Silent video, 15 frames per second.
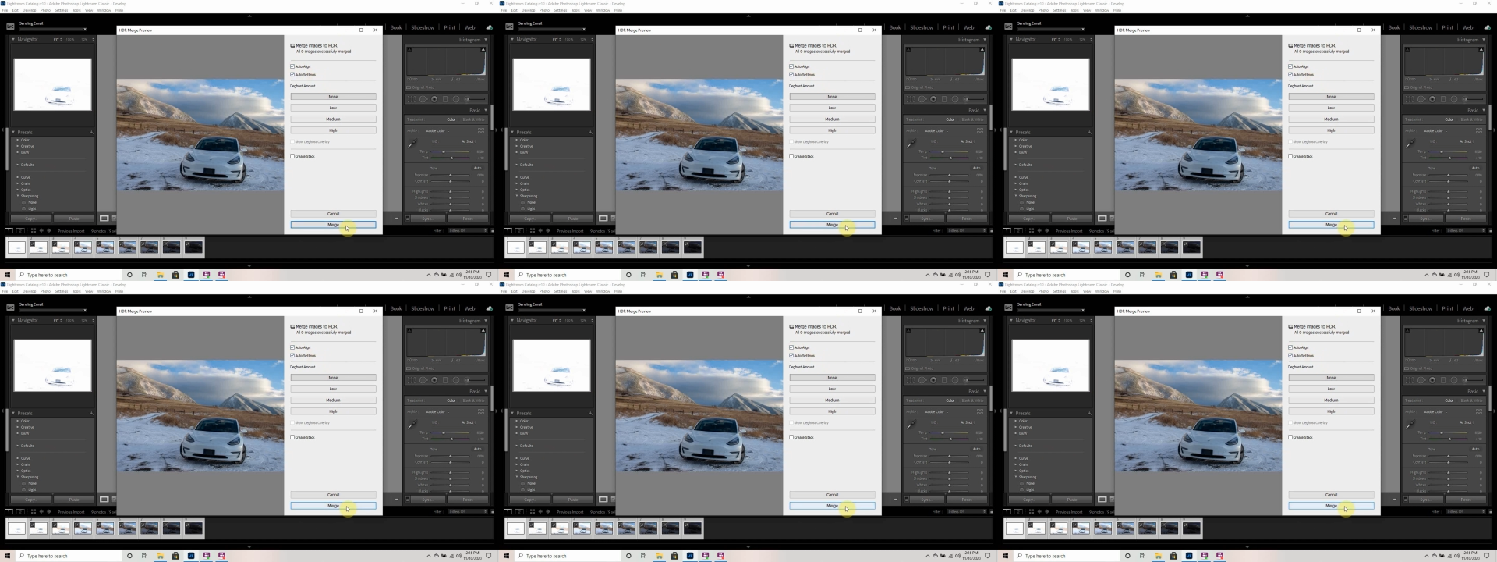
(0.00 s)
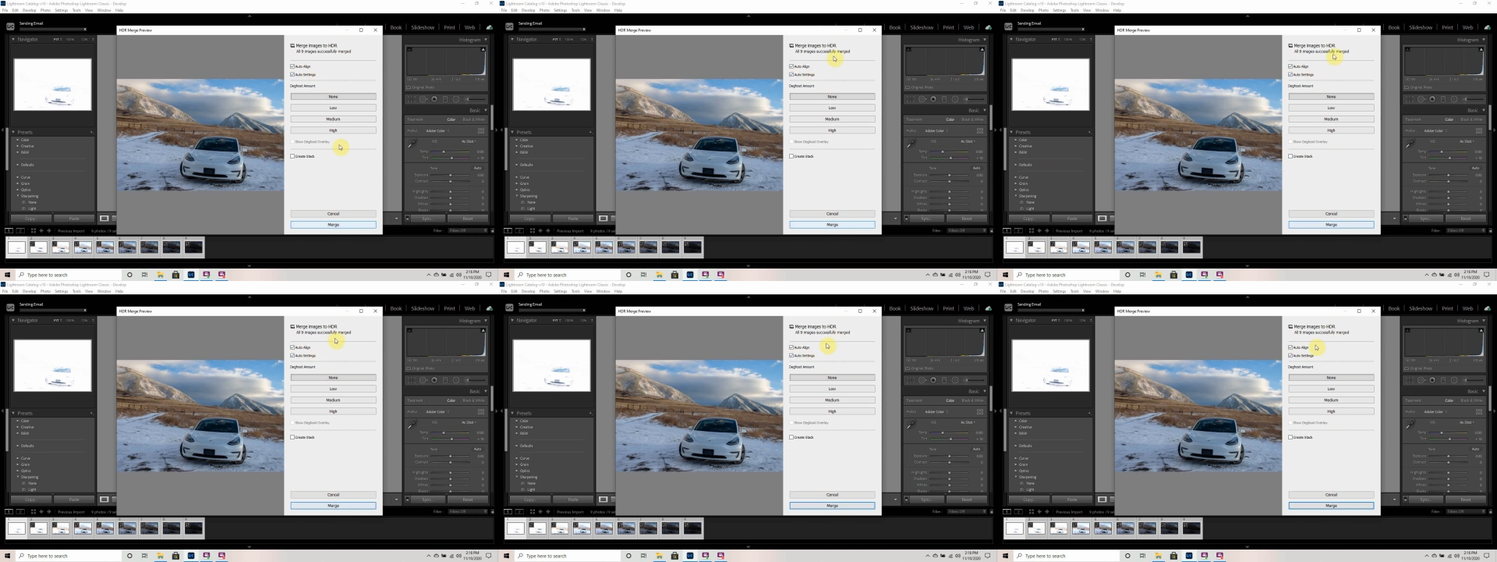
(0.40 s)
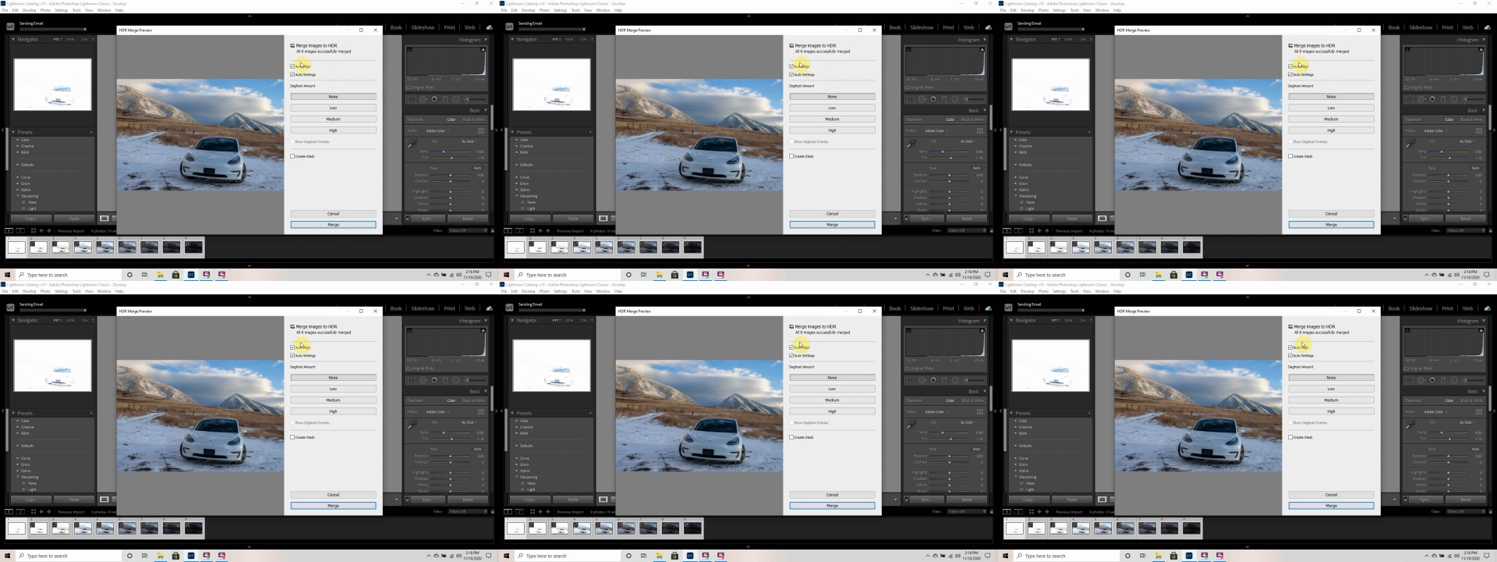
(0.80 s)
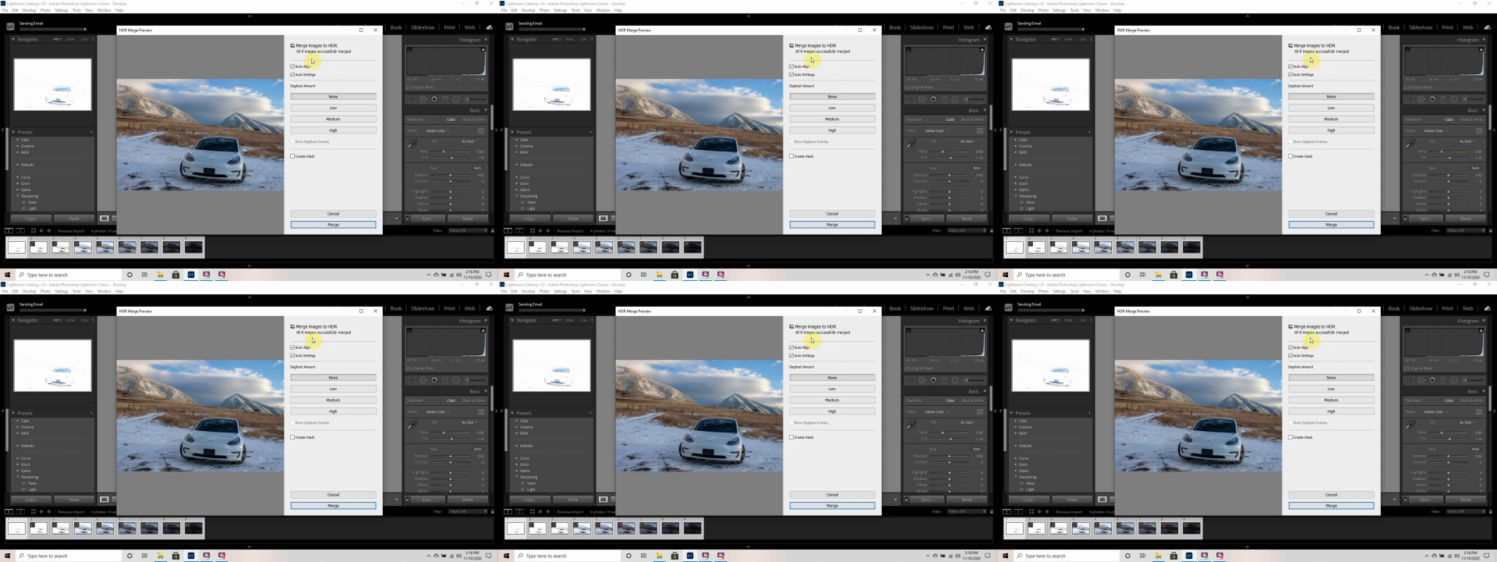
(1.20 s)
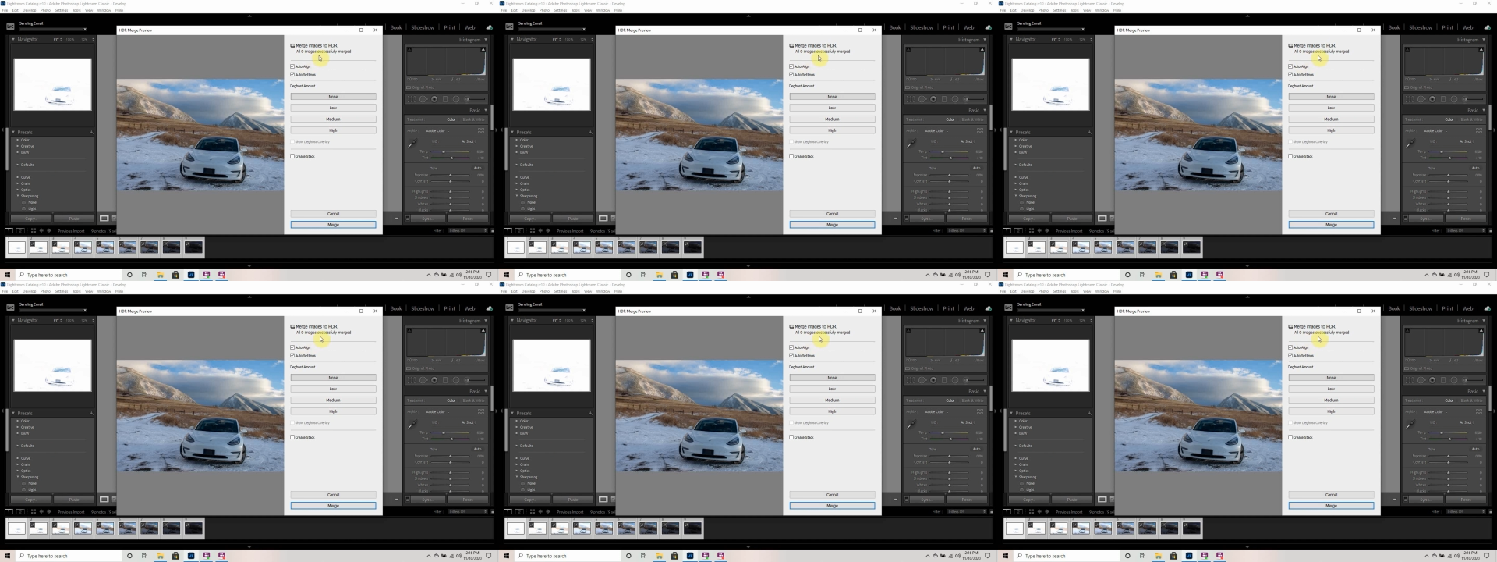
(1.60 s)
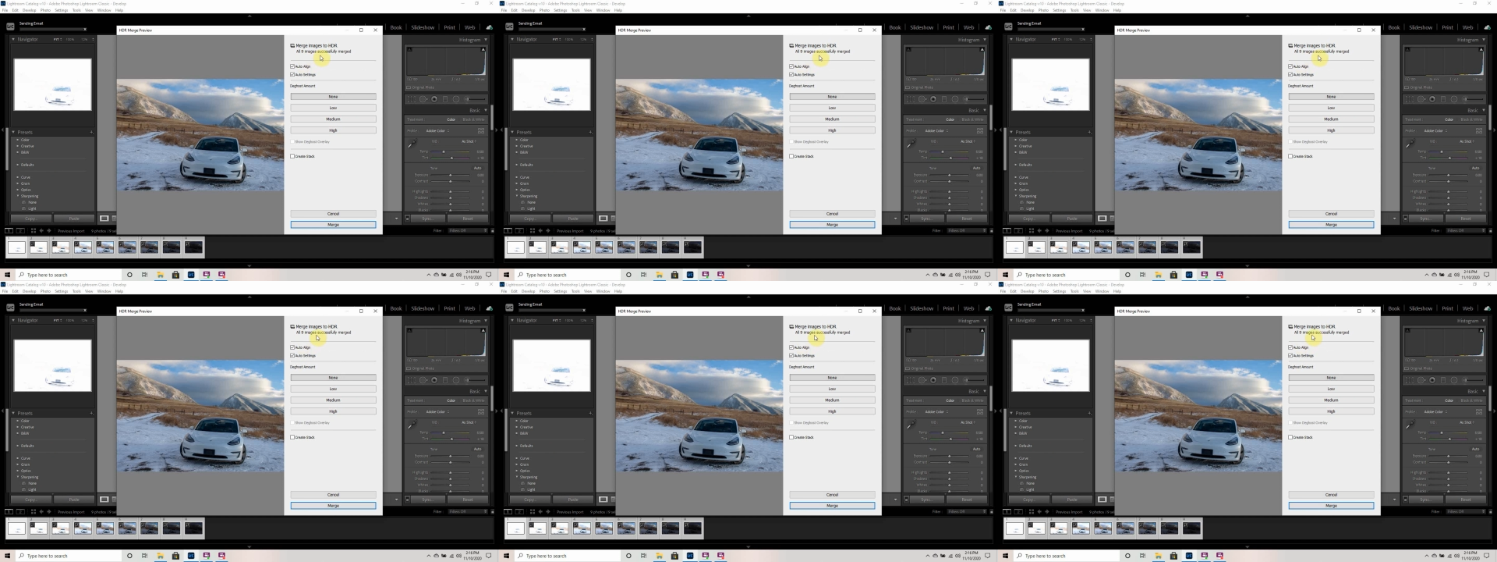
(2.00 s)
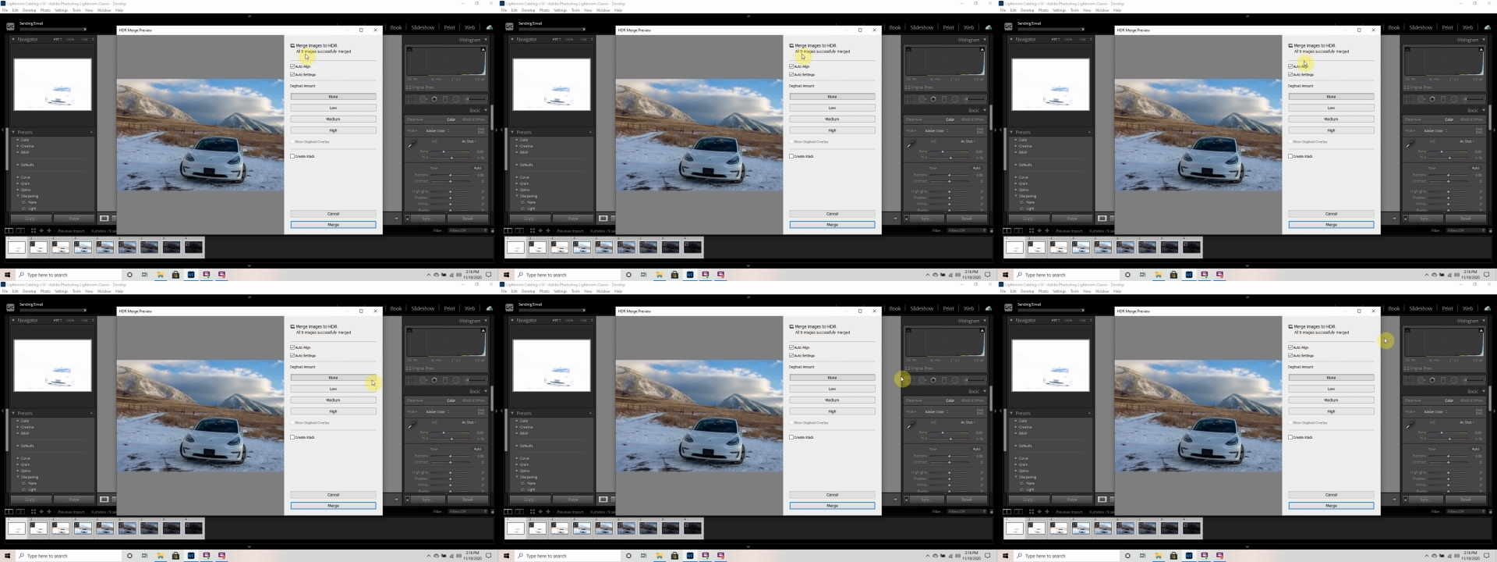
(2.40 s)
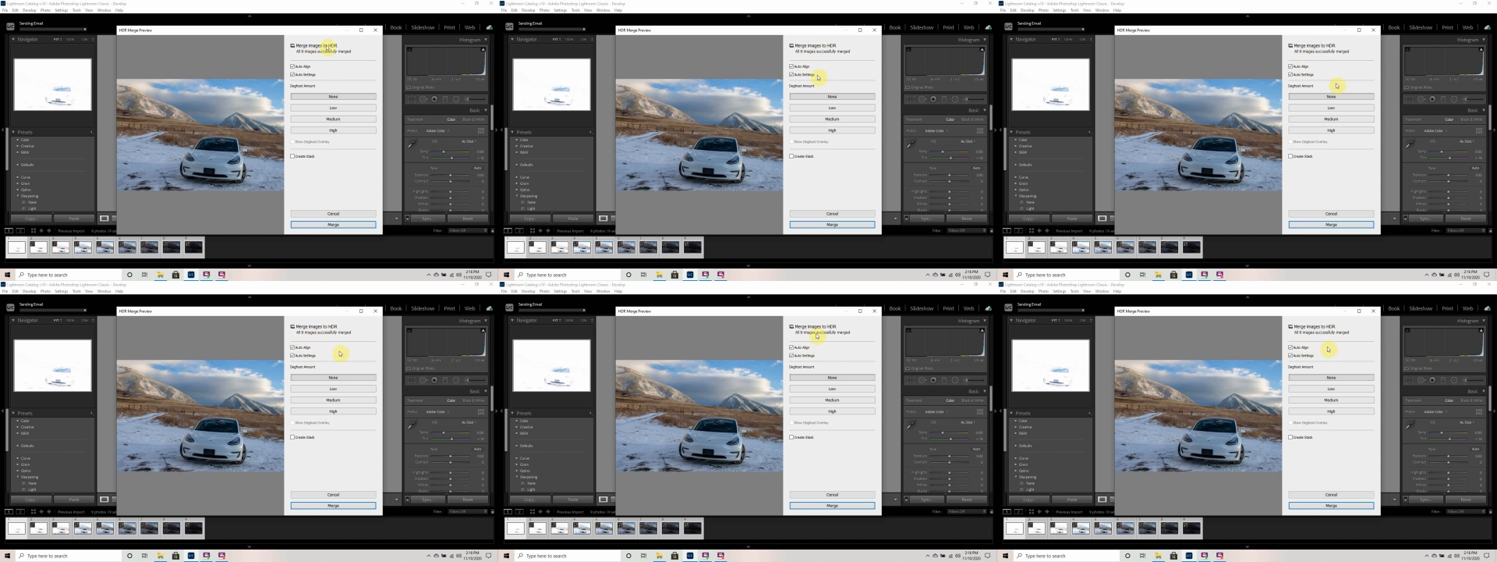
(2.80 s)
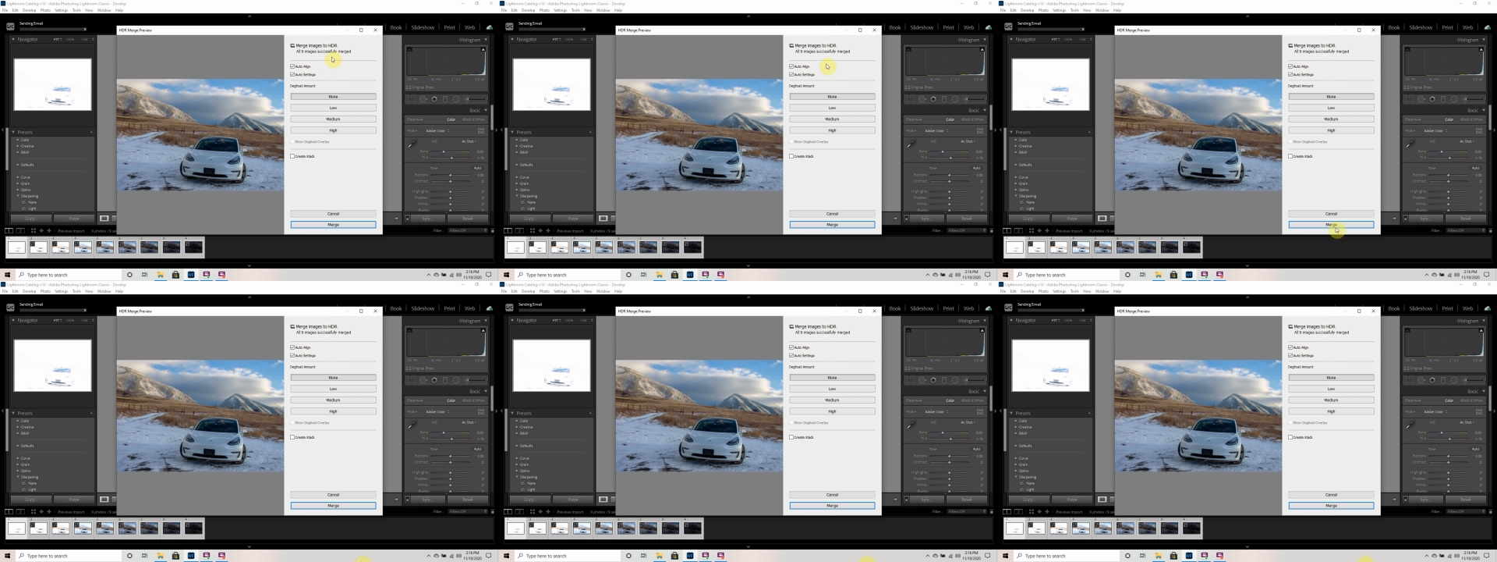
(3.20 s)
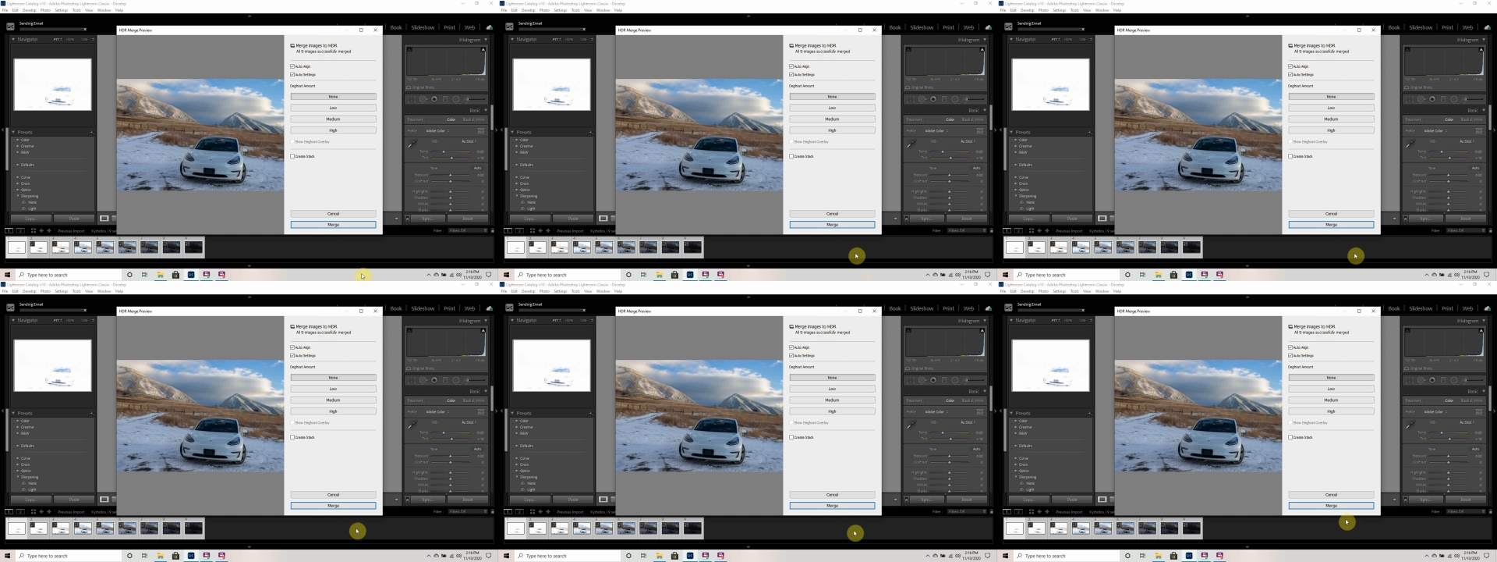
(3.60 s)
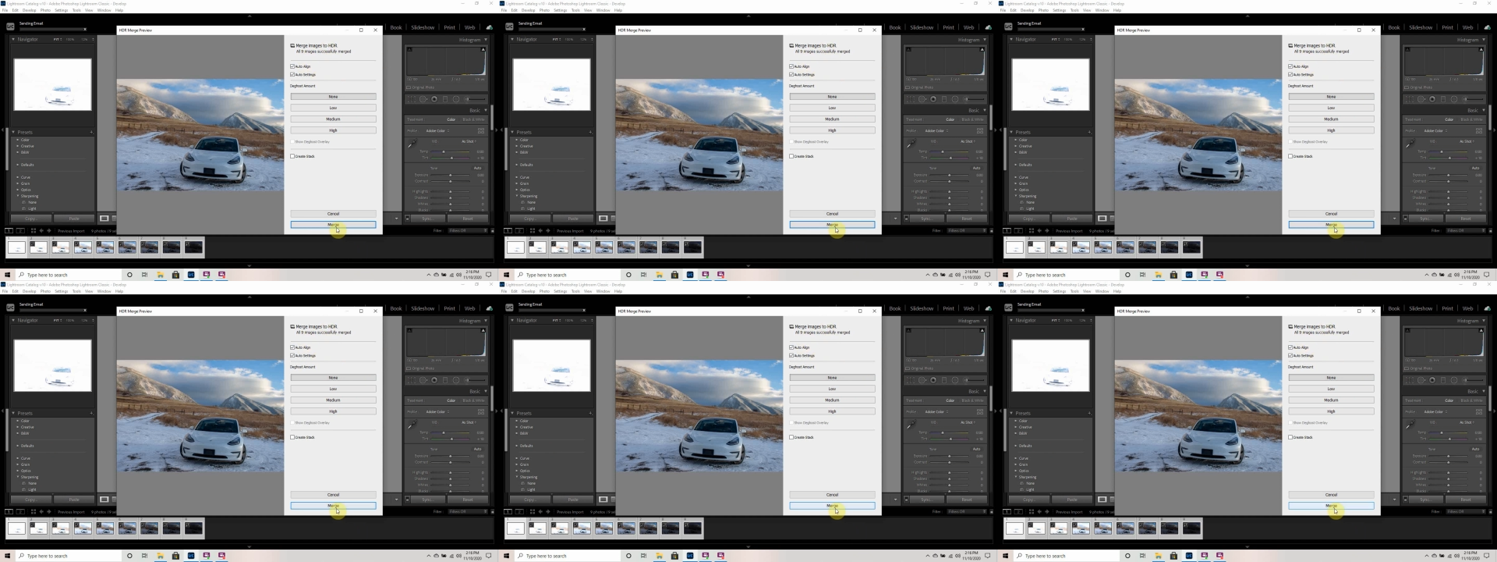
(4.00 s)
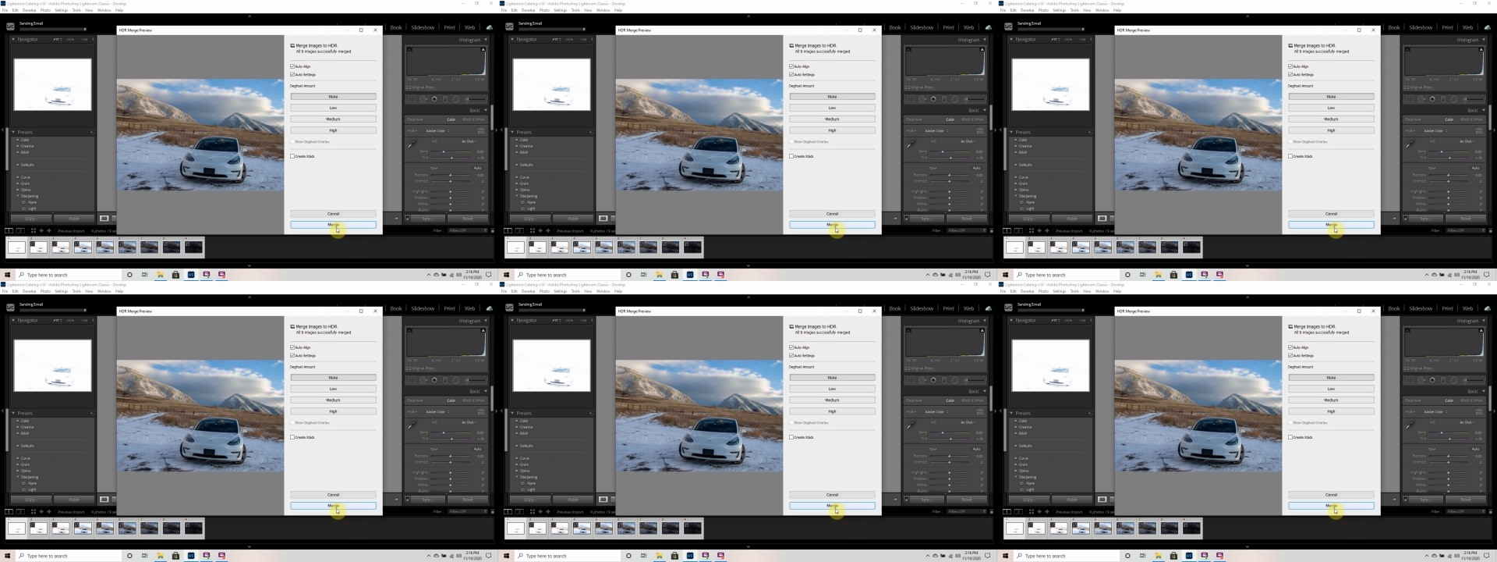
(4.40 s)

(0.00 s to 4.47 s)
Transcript: Nobody's mouth can be seen.